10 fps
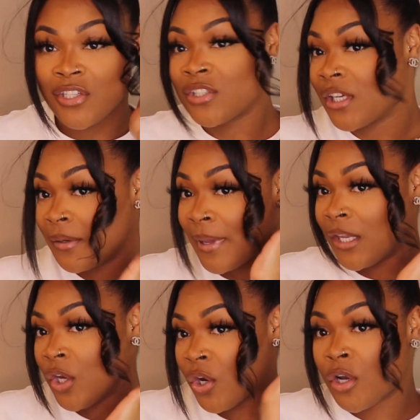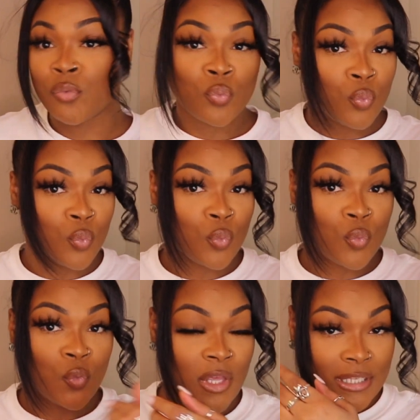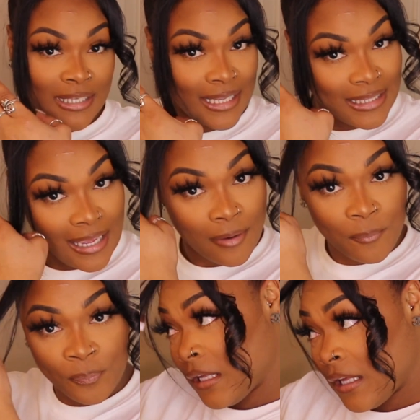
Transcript: just going to make your curl like that.